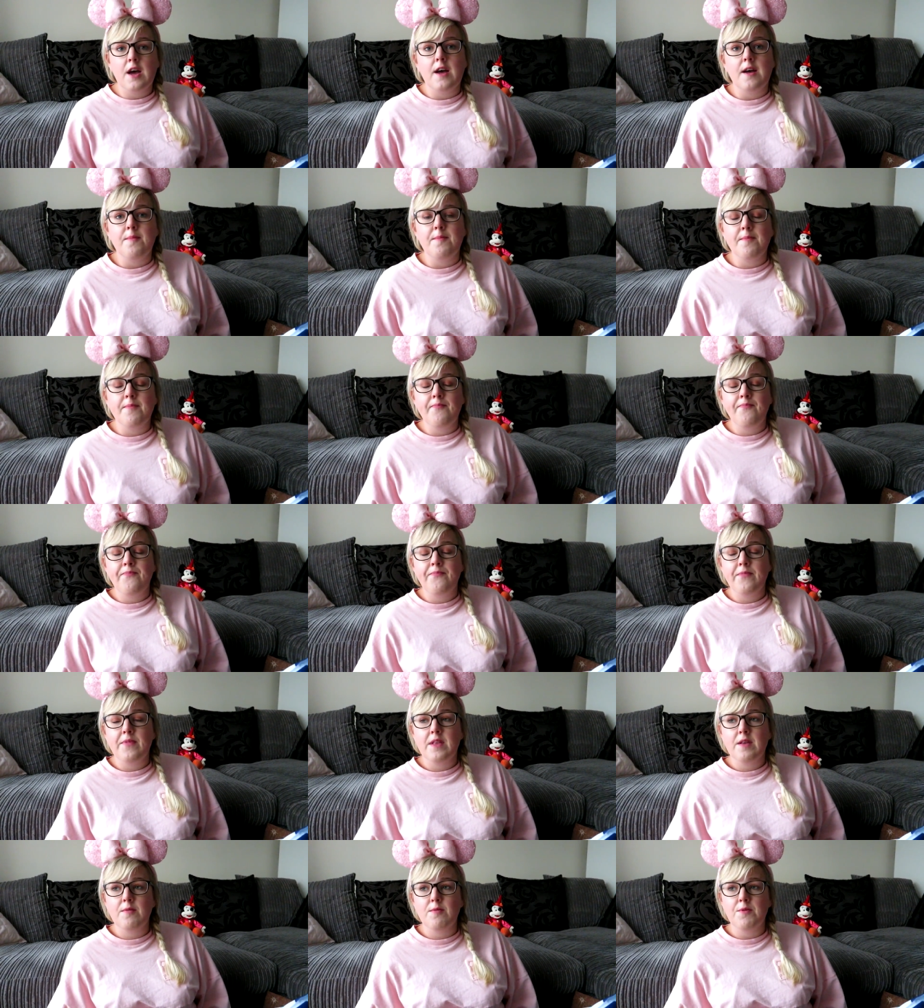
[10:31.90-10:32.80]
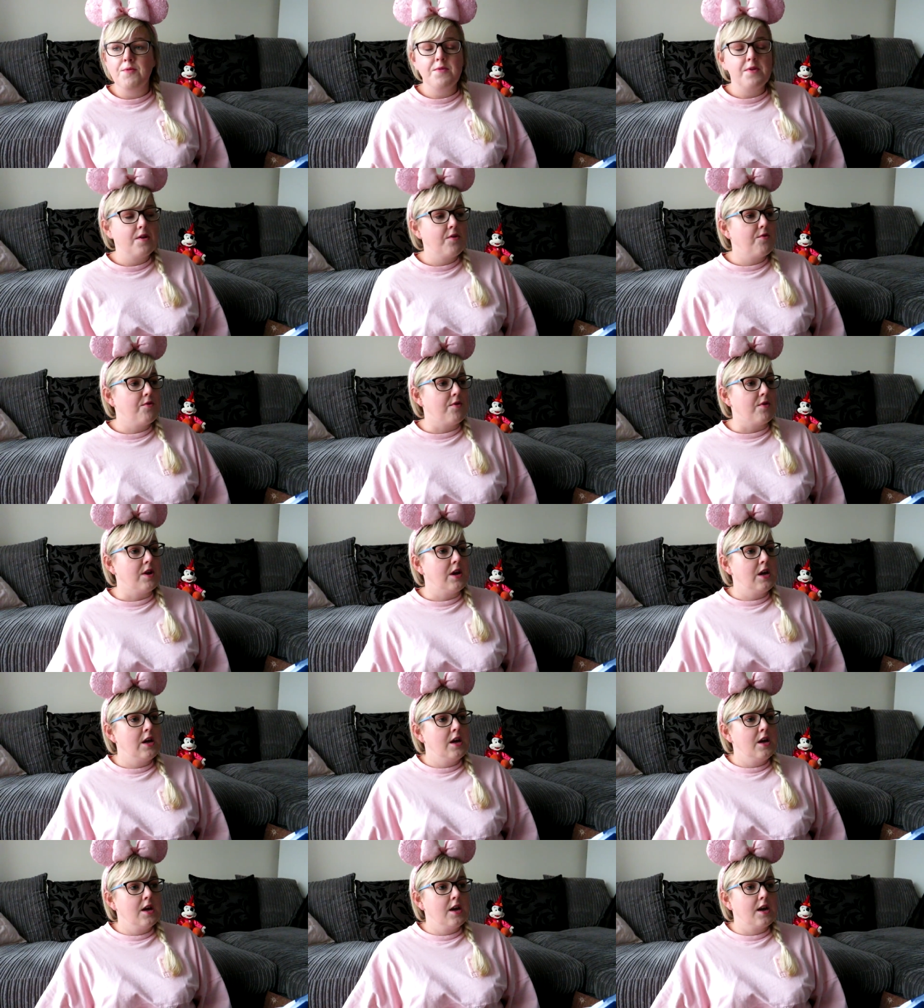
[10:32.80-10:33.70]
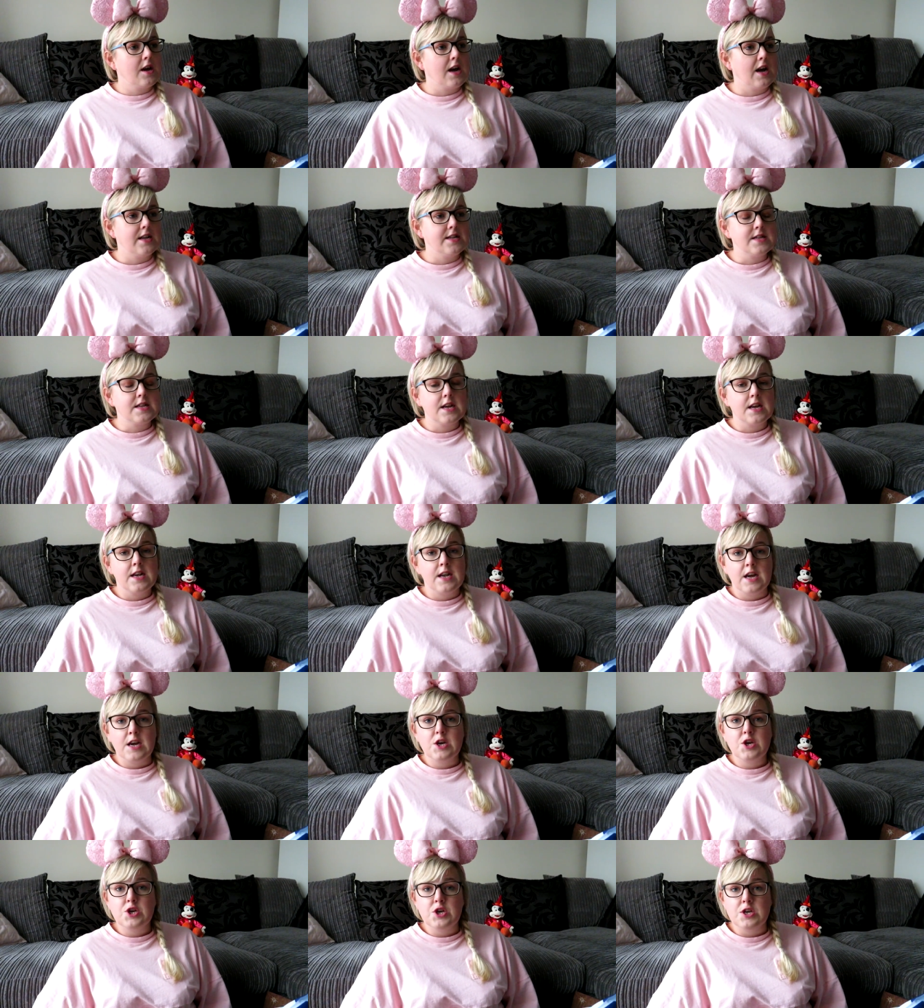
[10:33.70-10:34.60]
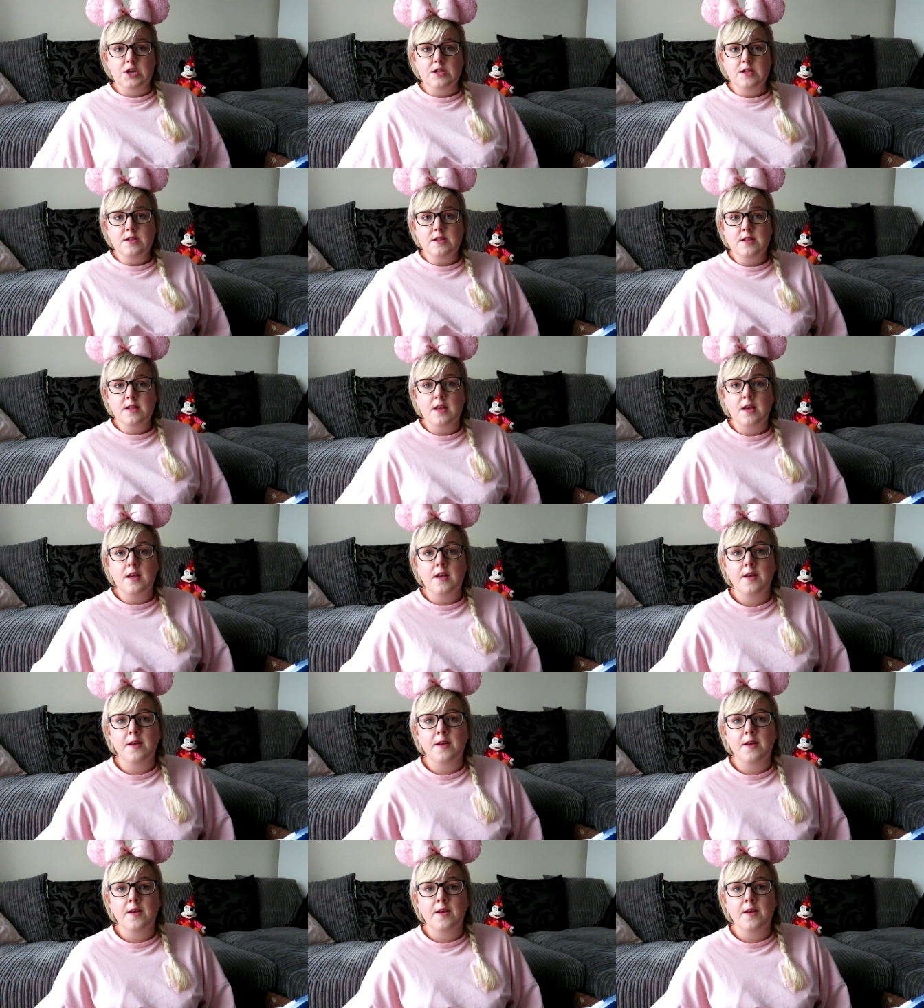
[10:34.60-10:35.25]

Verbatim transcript: um, what's it called cast connections